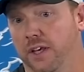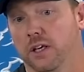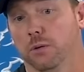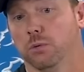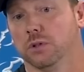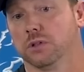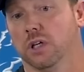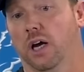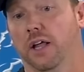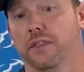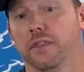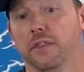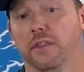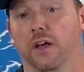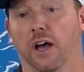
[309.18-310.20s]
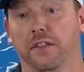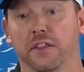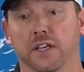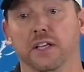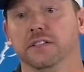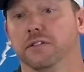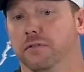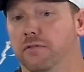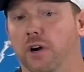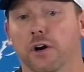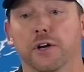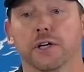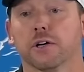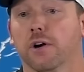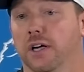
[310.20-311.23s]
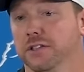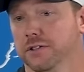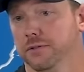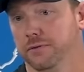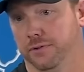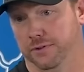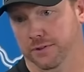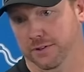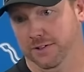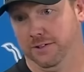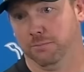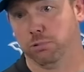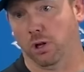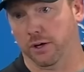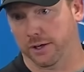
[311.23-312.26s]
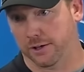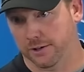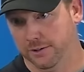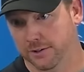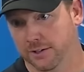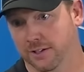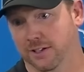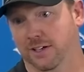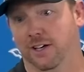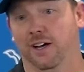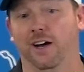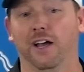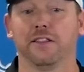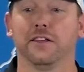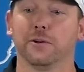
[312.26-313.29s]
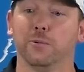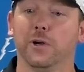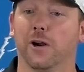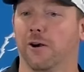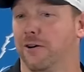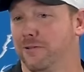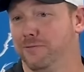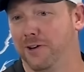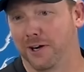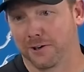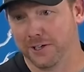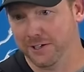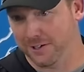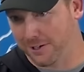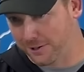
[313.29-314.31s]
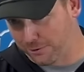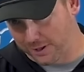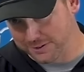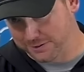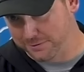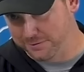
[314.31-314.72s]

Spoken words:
No, I think I think he's a very aggressive player. I think we are a very aggressive